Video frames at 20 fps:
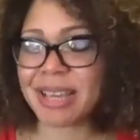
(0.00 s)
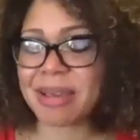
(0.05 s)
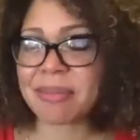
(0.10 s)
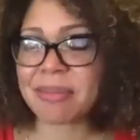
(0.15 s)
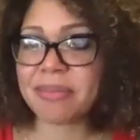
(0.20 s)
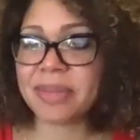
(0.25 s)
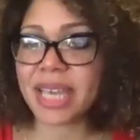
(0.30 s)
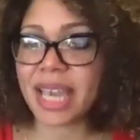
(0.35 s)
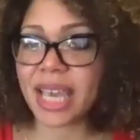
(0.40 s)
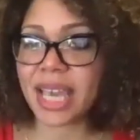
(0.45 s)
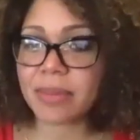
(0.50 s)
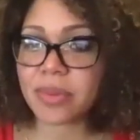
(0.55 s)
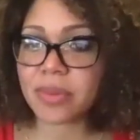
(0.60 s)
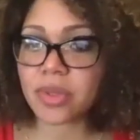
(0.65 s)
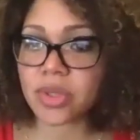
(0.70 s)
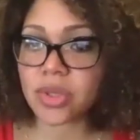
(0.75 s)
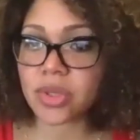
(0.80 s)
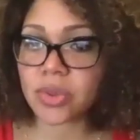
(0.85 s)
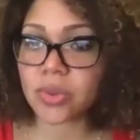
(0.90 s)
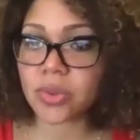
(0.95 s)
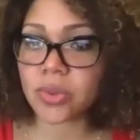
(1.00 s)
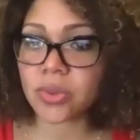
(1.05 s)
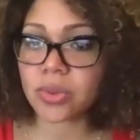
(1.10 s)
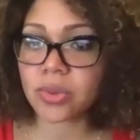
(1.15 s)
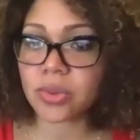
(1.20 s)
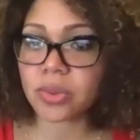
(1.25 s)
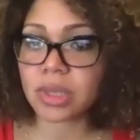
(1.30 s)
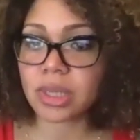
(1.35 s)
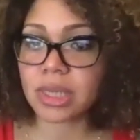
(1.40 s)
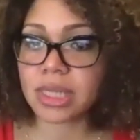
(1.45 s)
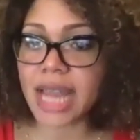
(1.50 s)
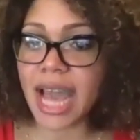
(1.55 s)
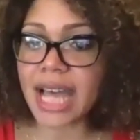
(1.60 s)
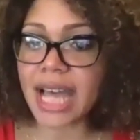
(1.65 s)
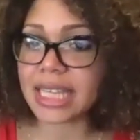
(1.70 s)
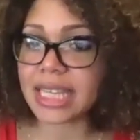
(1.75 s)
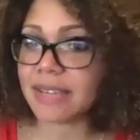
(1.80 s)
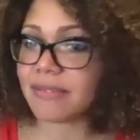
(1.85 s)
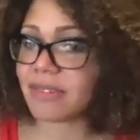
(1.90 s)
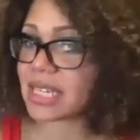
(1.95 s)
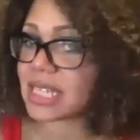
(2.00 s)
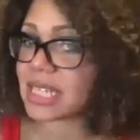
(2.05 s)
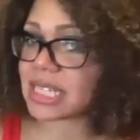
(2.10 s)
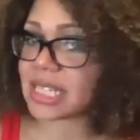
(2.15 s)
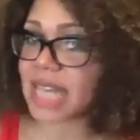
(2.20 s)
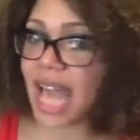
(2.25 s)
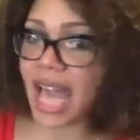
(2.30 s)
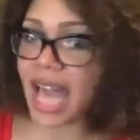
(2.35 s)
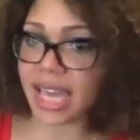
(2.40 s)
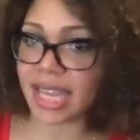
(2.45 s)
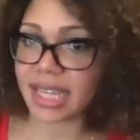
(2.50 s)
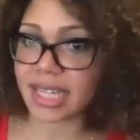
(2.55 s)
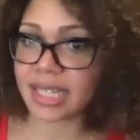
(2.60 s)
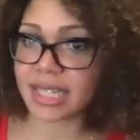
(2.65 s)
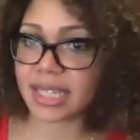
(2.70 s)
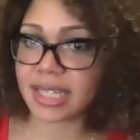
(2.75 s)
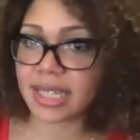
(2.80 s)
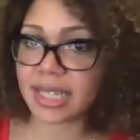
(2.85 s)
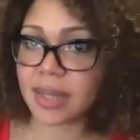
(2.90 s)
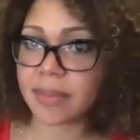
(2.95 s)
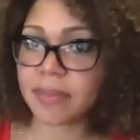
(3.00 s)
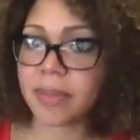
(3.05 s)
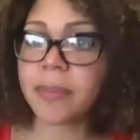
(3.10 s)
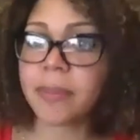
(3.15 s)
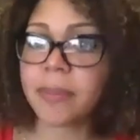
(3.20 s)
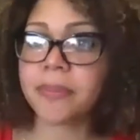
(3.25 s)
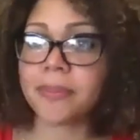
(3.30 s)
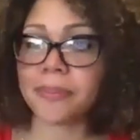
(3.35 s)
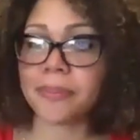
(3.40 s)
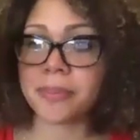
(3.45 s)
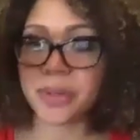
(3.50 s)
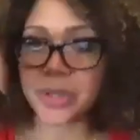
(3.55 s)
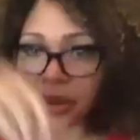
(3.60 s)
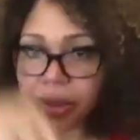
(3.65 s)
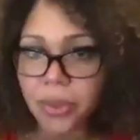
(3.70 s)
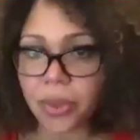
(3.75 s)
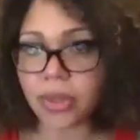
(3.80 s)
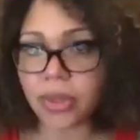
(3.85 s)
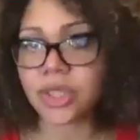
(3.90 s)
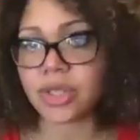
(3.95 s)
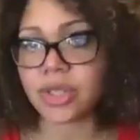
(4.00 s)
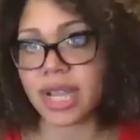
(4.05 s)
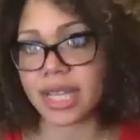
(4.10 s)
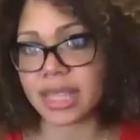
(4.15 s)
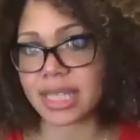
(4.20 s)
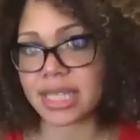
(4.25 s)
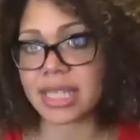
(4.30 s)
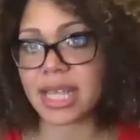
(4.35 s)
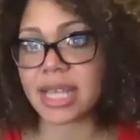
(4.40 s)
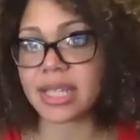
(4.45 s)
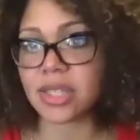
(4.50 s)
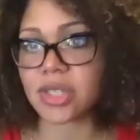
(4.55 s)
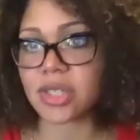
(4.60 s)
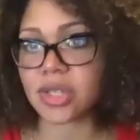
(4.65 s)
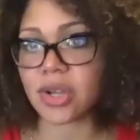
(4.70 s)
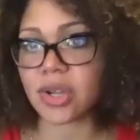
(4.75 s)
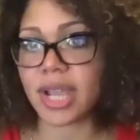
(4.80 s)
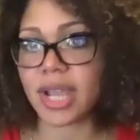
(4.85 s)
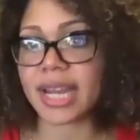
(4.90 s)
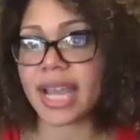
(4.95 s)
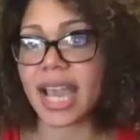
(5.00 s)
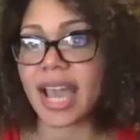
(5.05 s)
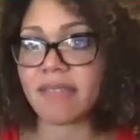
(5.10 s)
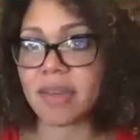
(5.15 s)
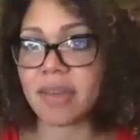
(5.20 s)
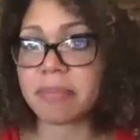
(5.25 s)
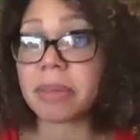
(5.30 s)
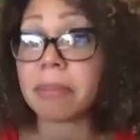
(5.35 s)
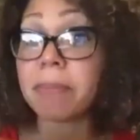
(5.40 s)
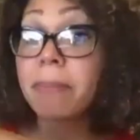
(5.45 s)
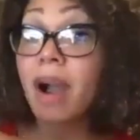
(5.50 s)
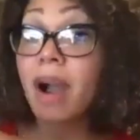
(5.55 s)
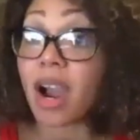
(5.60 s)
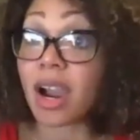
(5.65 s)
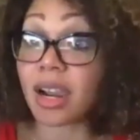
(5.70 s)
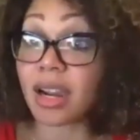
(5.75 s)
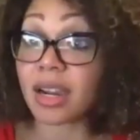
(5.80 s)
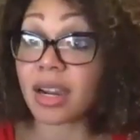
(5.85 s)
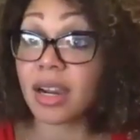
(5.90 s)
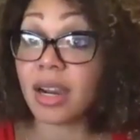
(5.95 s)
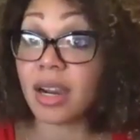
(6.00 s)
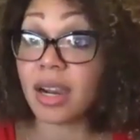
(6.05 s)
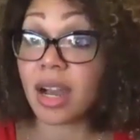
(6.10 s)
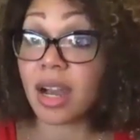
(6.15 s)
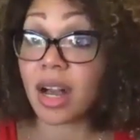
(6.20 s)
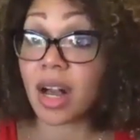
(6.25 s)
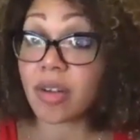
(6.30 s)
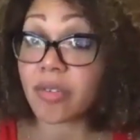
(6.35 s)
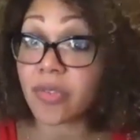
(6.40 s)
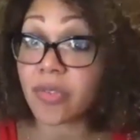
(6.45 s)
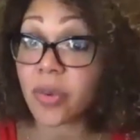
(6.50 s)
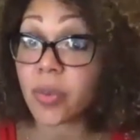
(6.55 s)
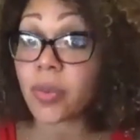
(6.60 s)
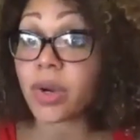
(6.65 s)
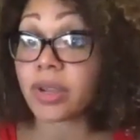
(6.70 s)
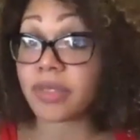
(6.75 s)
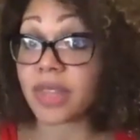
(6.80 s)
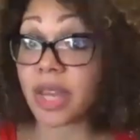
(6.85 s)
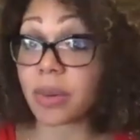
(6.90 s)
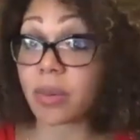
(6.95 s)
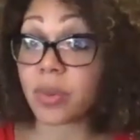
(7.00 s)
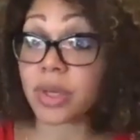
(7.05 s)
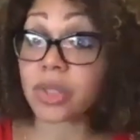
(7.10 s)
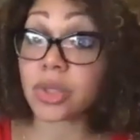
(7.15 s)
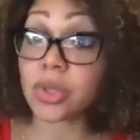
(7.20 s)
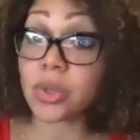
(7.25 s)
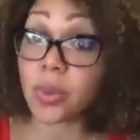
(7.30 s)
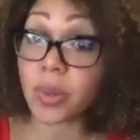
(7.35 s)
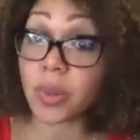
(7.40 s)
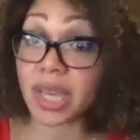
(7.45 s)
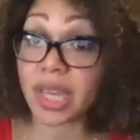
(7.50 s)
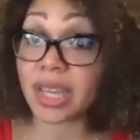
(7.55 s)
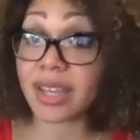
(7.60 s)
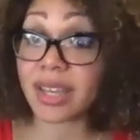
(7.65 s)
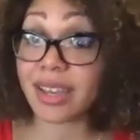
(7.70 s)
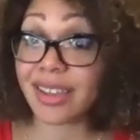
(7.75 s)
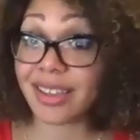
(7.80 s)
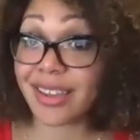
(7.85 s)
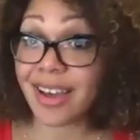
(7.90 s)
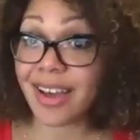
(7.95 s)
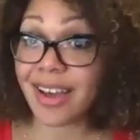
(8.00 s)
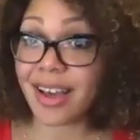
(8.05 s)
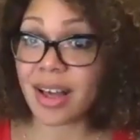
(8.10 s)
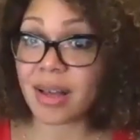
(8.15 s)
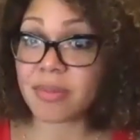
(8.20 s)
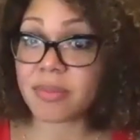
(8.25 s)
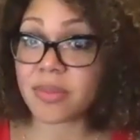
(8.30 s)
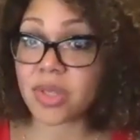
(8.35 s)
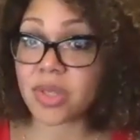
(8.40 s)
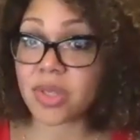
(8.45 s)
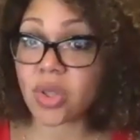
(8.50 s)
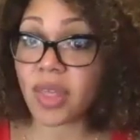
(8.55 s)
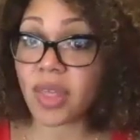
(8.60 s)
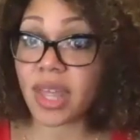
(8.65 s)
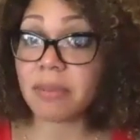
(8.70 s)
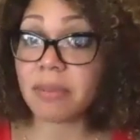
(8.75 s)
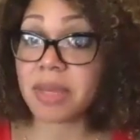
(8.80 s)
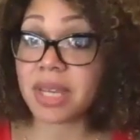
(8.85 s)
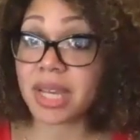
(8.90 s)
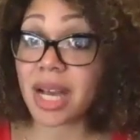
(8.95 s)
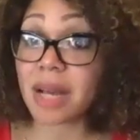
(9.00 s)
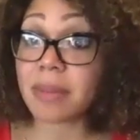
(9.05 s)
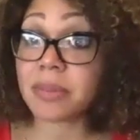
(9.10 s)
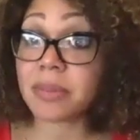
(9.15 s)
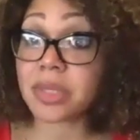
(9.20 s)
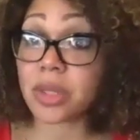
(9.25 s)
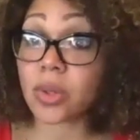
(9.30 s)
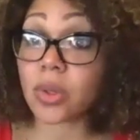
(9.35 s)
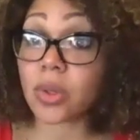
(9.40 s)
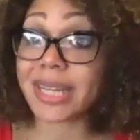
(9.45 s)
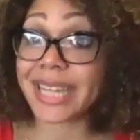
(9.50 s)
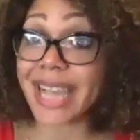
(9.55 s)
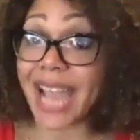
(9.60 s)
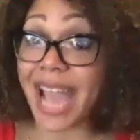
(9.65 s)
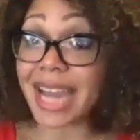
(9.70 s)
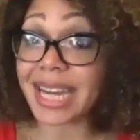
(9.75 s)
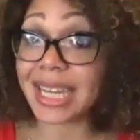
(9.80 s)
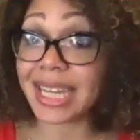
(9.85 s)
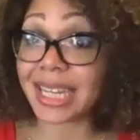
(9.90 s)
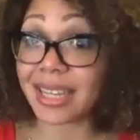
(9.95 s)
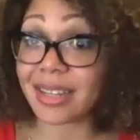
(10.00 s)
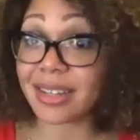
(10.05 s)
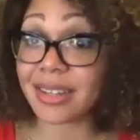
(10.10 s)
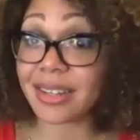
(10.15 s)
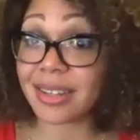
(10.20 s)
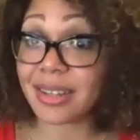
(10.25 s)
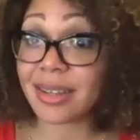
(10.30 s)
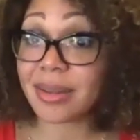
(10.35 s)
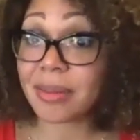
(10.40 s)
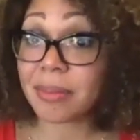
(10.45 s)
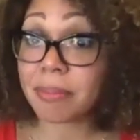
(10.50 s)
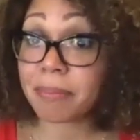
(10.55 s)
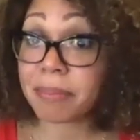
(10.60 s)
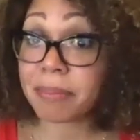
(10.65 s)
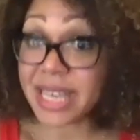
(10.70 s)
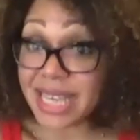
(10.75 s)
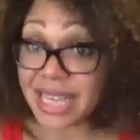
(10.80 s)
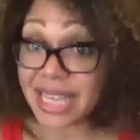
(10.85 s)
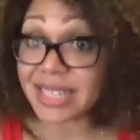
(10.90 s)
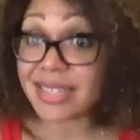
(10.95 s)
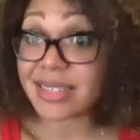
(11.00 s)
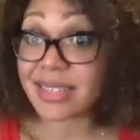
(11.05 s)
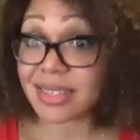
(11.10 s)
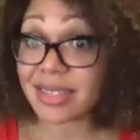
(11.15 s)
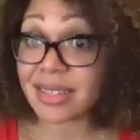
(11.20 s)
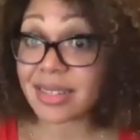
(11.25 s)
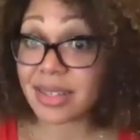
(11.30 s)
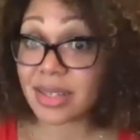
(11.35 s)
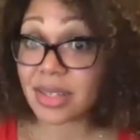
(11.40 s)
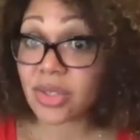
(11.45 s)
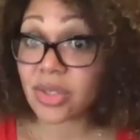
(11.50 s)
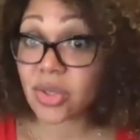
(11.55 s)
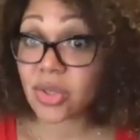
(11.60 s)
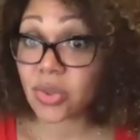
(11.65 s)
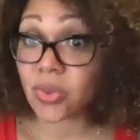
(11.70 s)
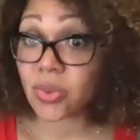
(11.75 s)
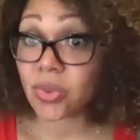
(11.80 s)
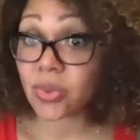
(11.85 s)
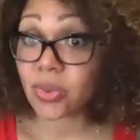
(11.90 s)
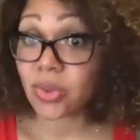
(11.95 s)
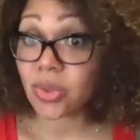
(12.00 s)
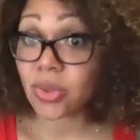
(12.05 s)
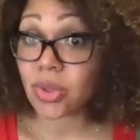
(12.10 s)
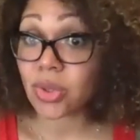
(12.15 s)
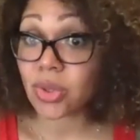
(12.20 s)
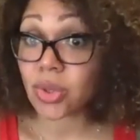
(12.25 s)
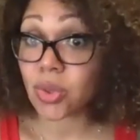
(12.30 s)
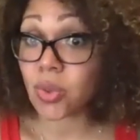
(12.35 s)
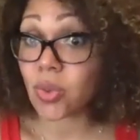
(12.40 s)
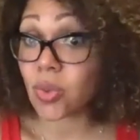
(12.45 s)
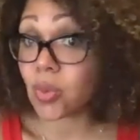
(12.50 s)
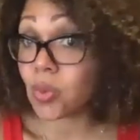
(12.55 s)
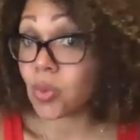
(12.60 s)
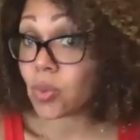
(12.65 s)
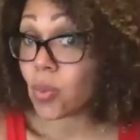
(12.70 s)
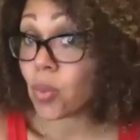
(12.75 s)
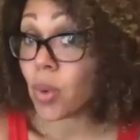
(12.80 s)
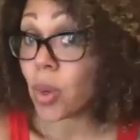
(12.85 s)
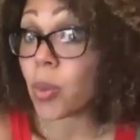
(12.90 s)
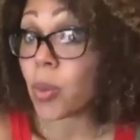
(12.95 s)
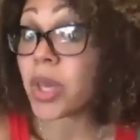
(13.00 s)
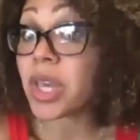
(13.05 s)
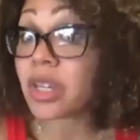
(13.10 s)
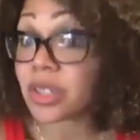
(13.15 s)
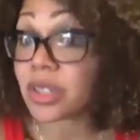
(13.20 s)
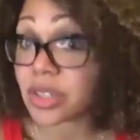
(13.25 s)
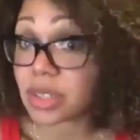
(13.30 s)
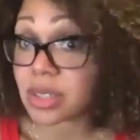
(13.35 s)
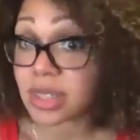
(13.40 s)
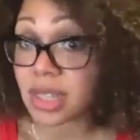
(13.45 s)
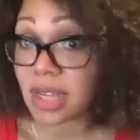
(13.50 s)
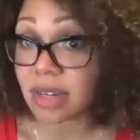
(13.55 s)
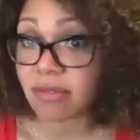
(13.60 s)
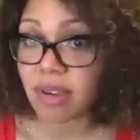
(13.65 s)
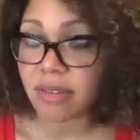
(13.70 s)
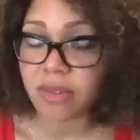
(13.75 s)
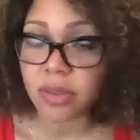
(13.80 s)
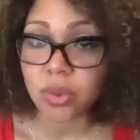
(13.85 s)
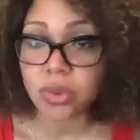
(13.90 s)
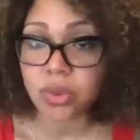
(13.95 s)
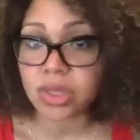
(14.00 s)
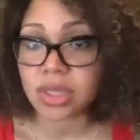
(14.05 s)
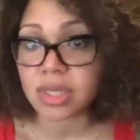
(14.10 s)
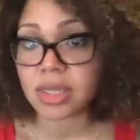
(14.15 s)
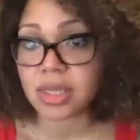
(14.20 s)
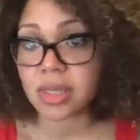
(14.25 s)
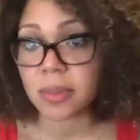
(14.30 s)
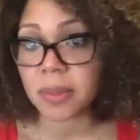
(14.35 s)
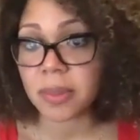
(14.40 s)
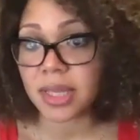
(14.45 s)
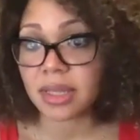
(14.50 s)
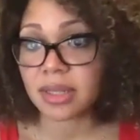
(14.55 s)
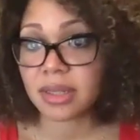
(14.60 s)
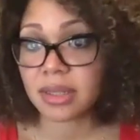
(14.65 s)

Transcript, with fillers: be able to not leave it aside, but put culture at the center and have it be part of the work that we're doing um, so that it becomes an organic piece to to what we understand revolution to be